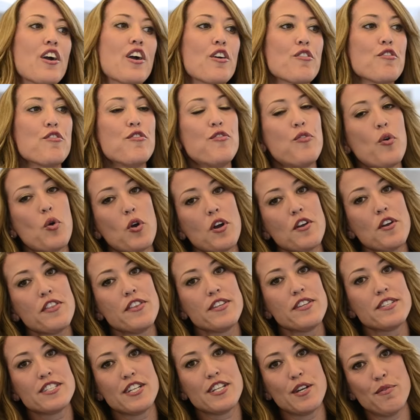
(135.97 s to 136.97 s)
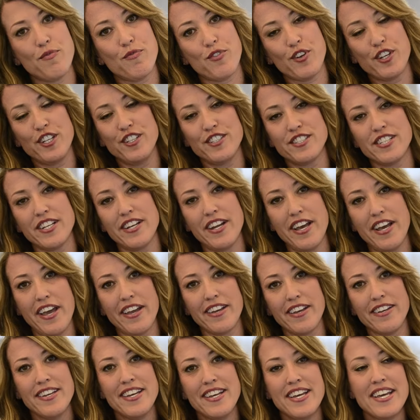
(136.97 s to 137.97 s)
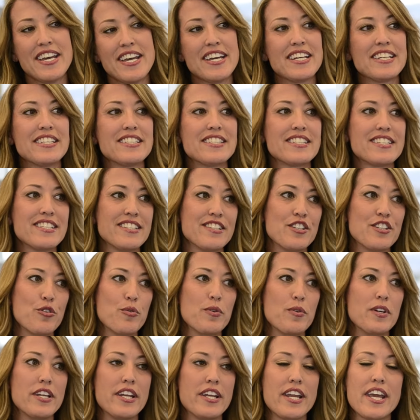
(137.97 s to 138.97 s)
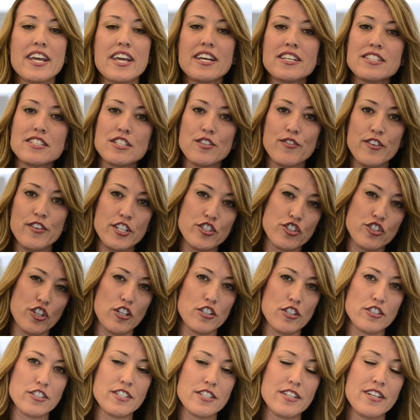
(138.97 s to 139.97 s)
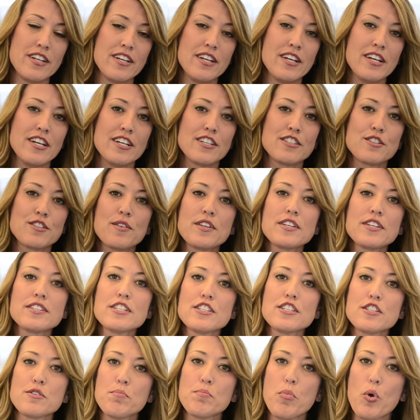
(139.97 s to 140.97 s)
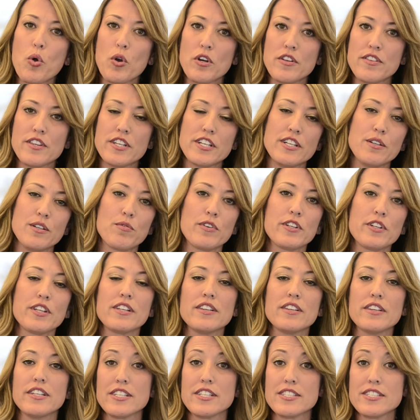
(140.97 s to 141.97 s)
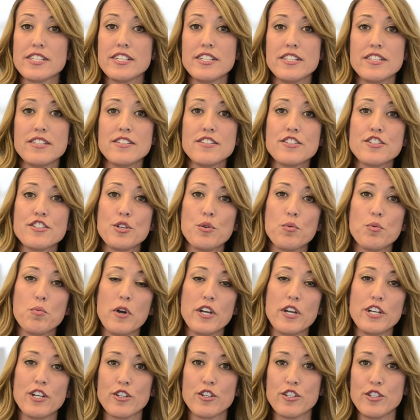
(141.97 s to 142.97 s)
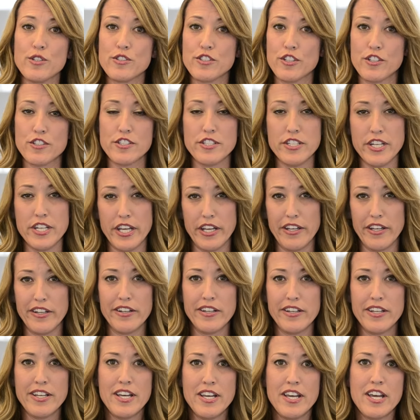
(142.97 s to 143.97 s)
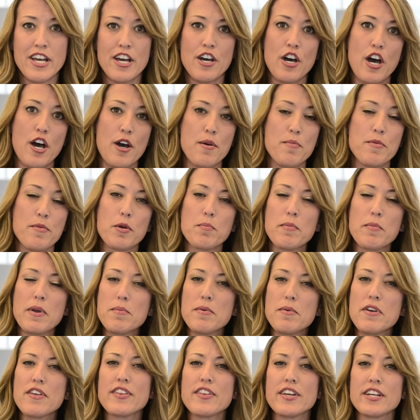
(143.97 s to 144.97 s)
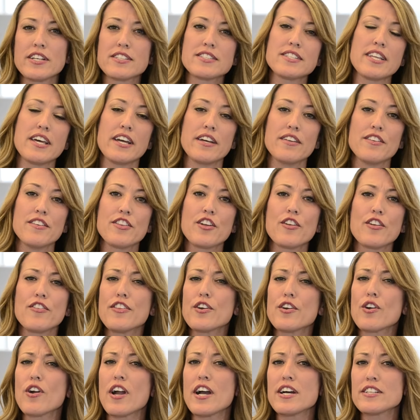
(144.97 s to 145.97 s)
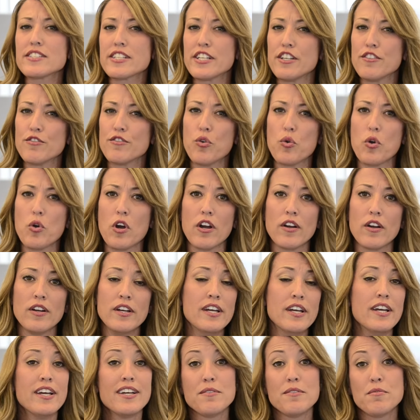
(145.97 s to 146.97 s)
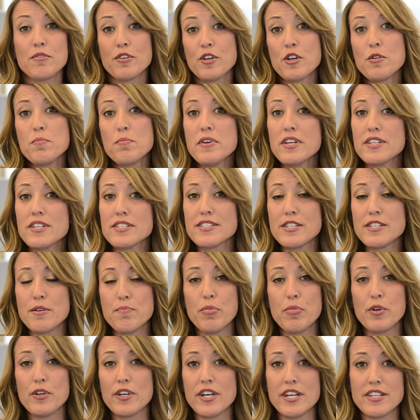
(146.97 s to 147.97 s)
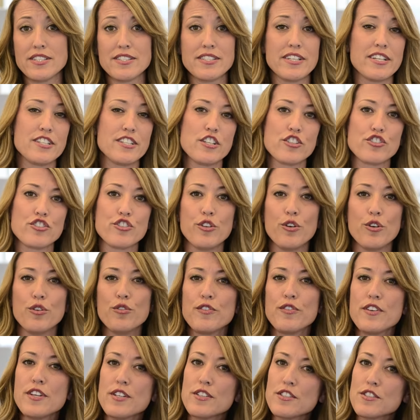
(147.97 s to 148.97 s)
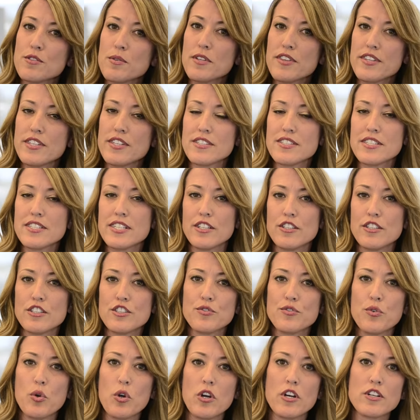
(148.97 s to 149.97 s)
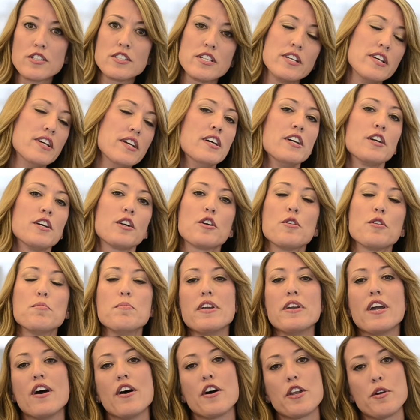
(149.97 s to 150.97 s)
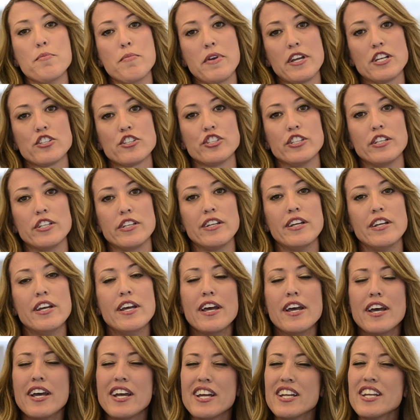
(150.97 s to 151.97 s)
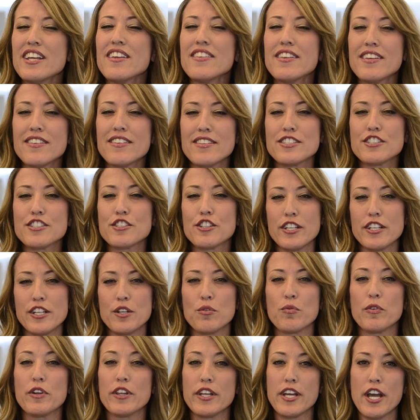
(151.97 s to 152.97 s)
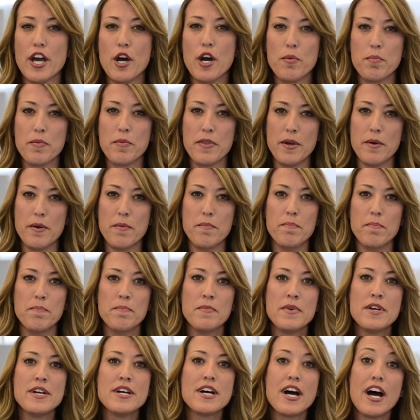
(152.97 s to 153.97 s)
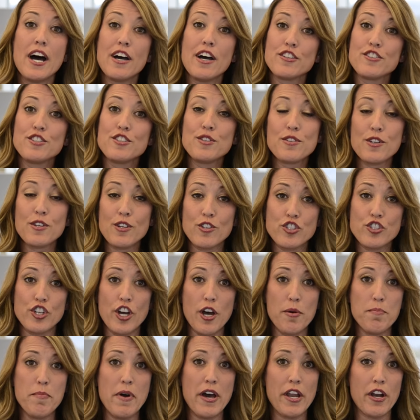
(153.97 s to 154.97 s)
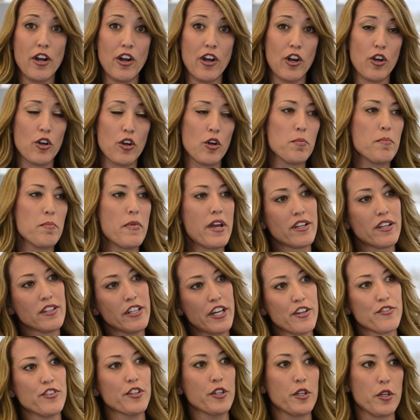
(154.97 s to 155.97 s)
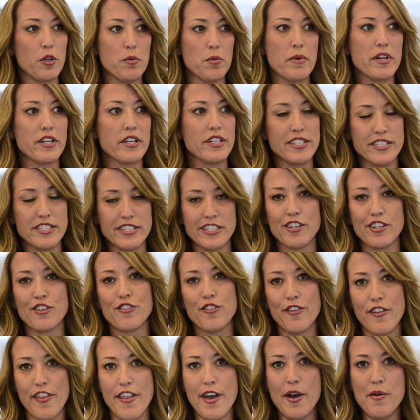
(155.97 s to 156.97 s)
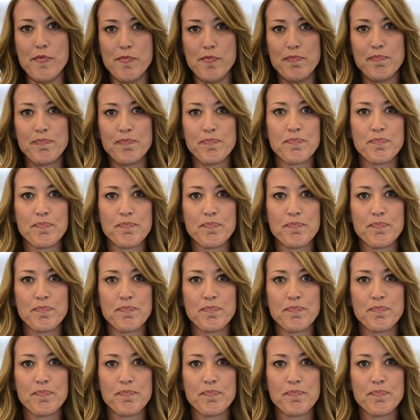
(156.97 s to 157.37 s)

Our fourth tip for you today is to enhance features. So this is important that you really listen to what your users need. There may be things that they're asking for. Could be as simple as additional fields within Salesforce, could be automation, anything that's going to really help them do their job better or make life a little bit easier for them.